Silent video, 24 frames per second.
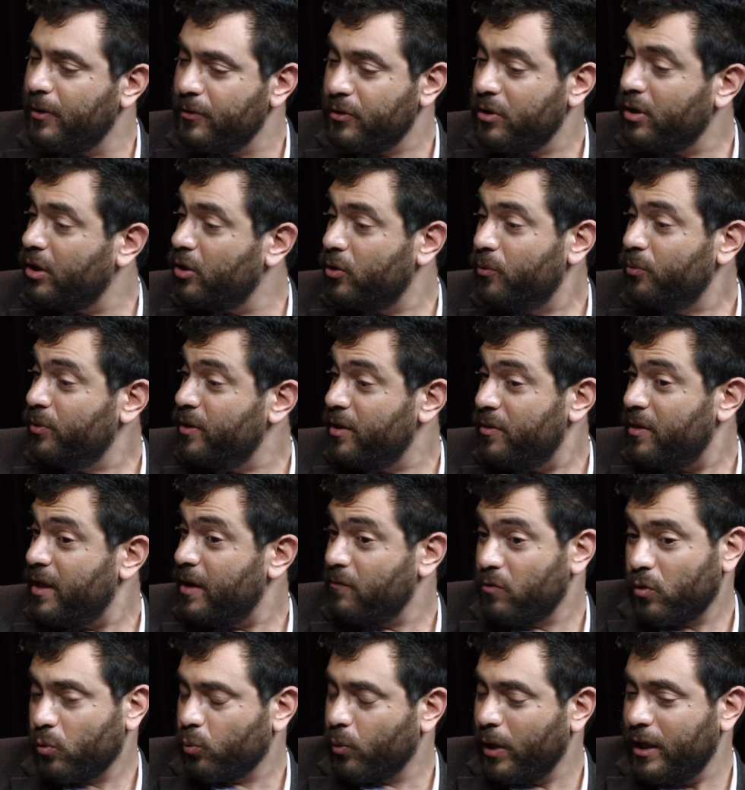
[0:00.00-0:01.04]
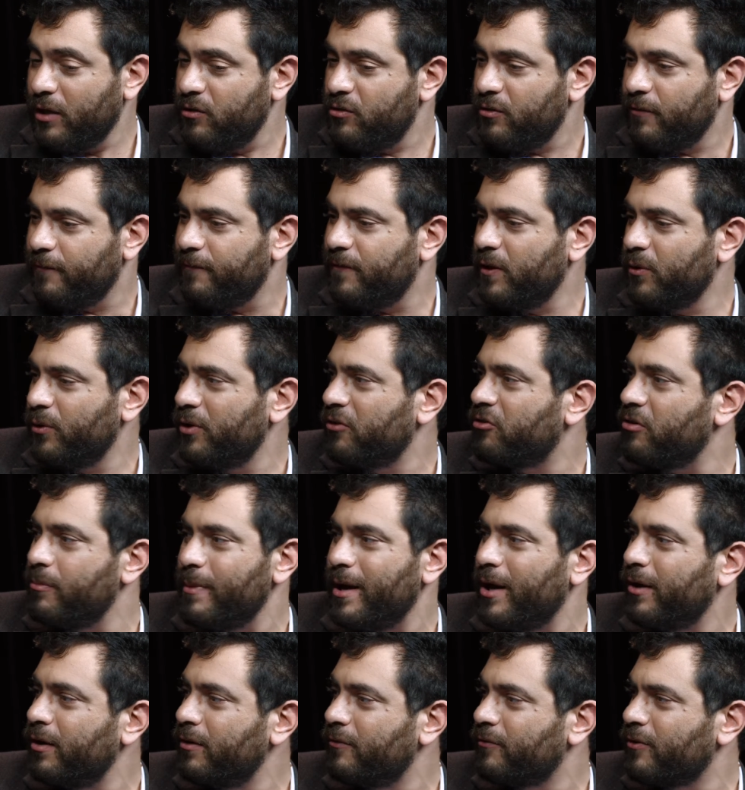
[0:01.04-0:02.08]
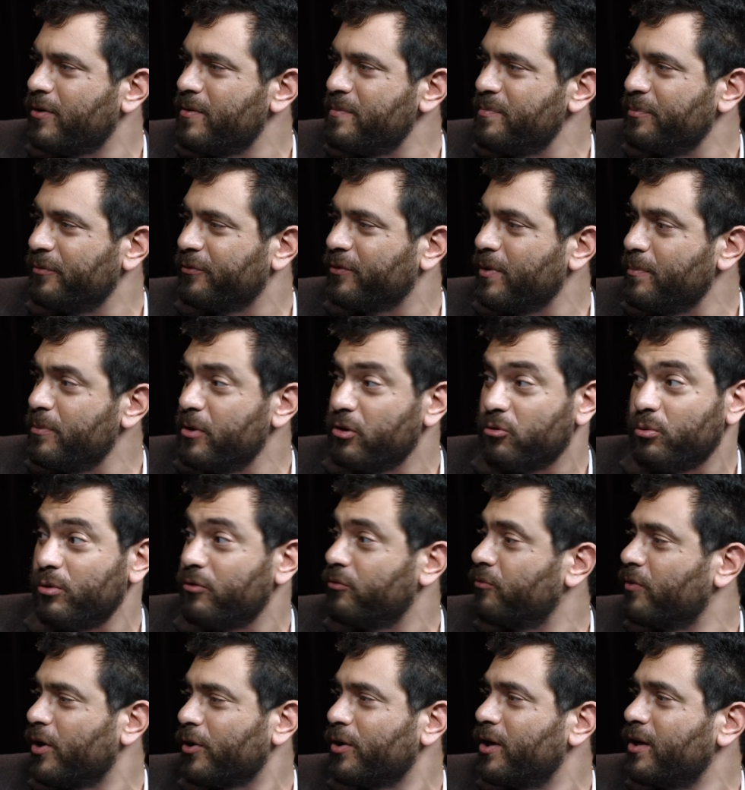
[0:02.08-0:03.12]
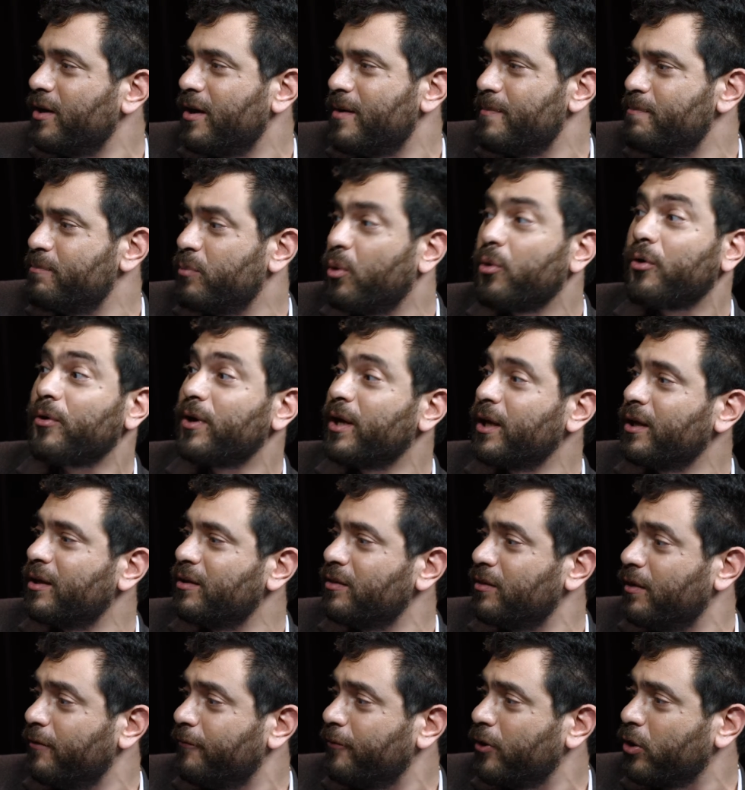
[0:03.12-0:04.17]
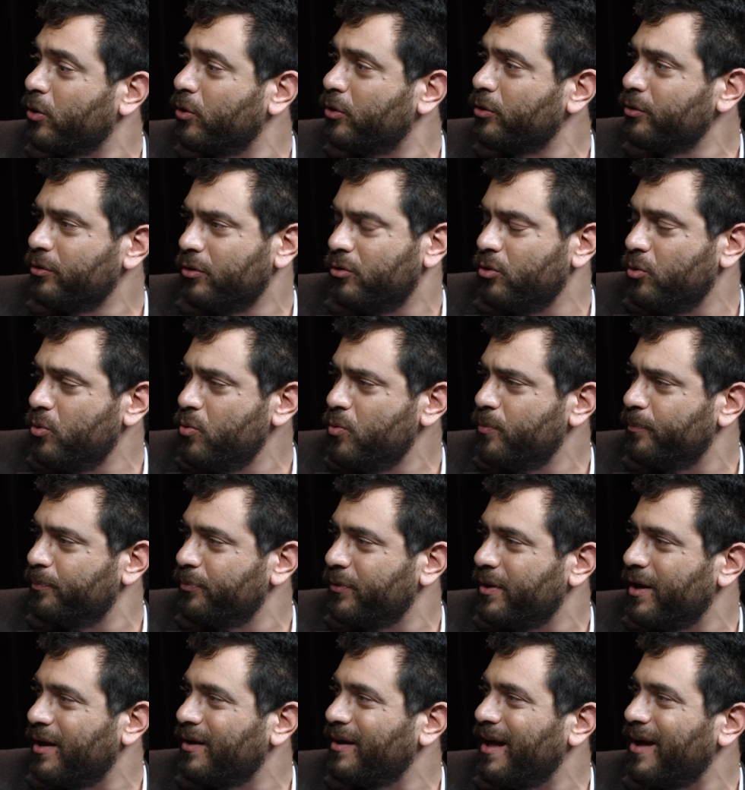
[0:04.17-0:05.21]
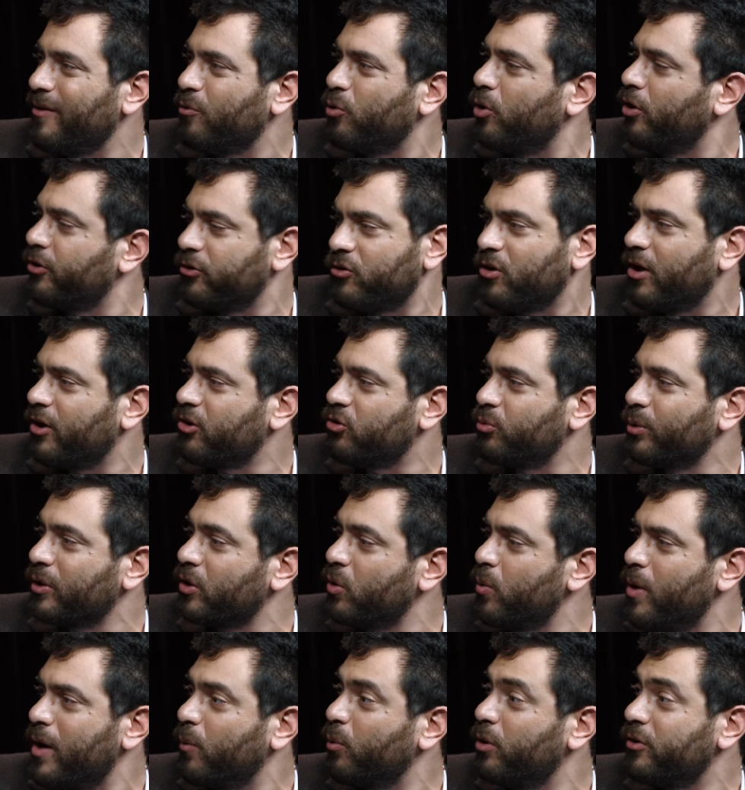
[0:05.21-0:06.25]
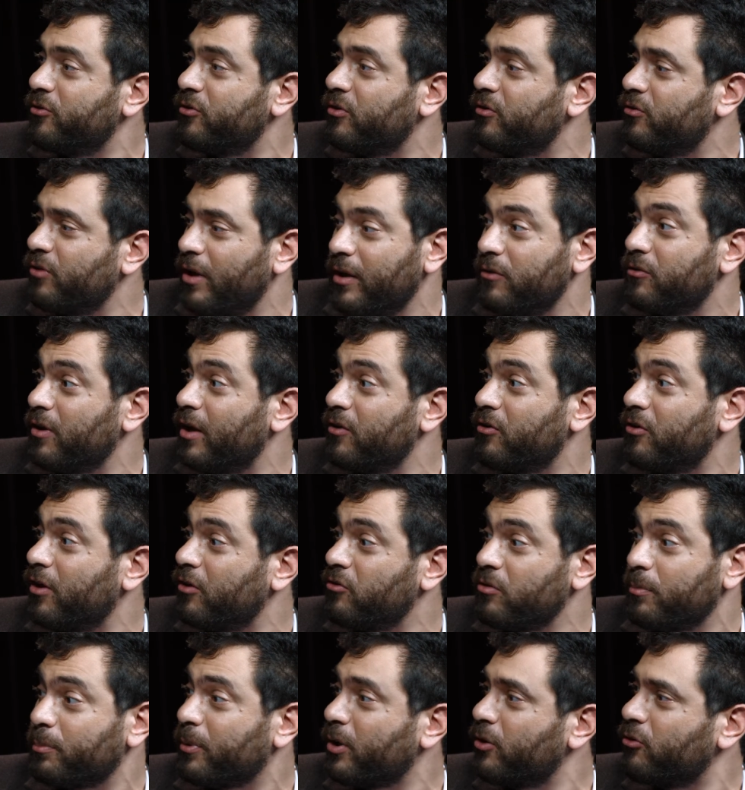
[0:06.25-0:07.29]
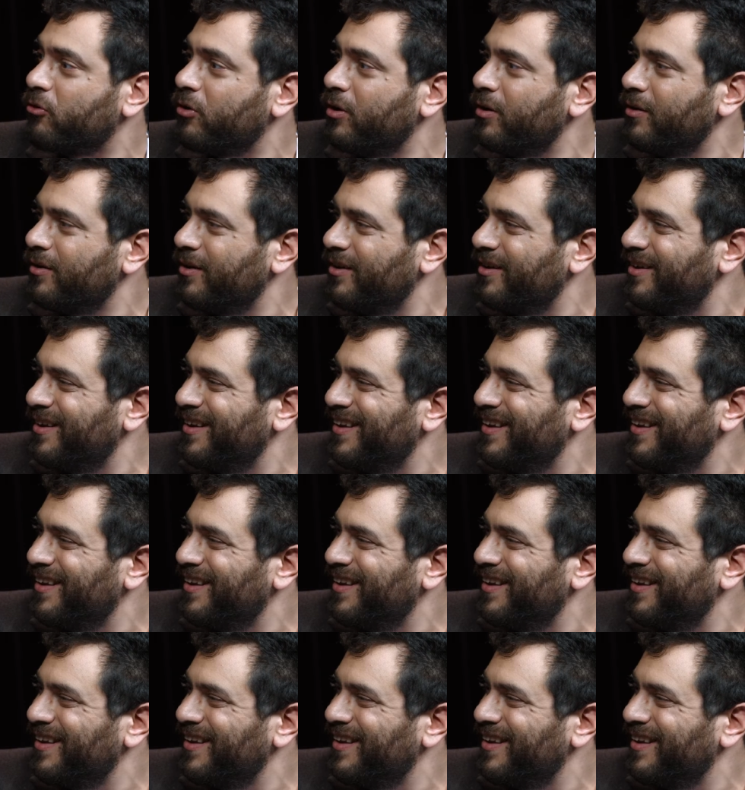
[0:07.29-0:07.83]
You know, they have a range of feelings about it, from this was very boring and difficult to I lost touch with who I was as a person,